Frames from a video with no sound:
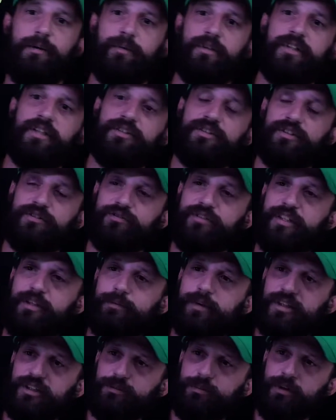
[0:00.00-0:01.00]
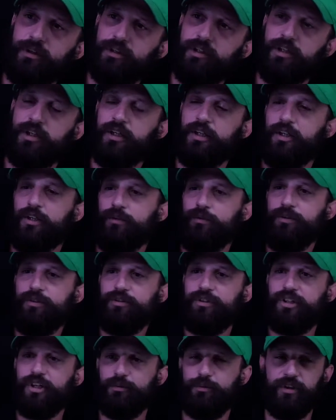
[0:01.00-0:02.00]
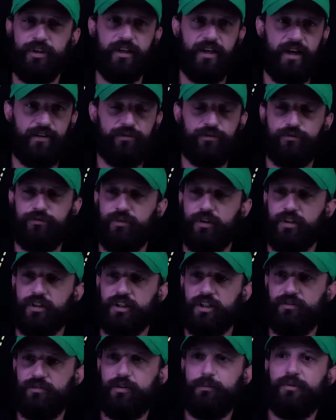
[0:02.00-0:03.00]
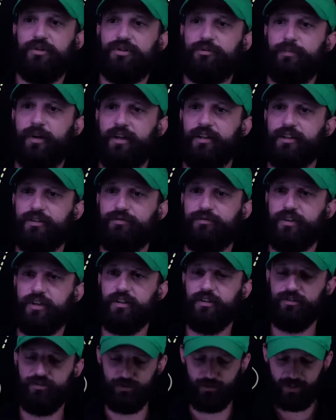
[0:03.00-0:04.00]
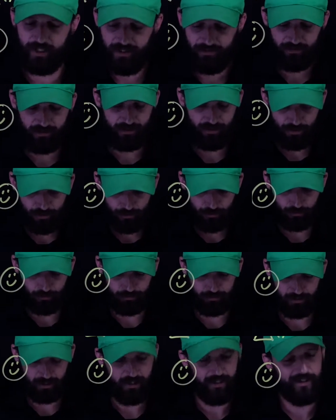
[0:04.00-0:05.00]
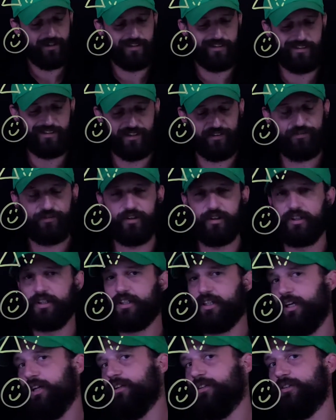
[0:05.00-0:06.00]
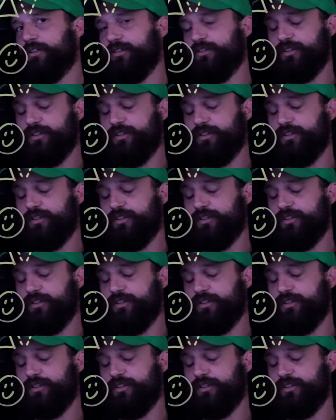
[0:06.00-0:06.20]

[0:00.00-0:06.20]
that's the Veeam expert, where you can come in and have some fun, give them a smiley face, or even use different colors.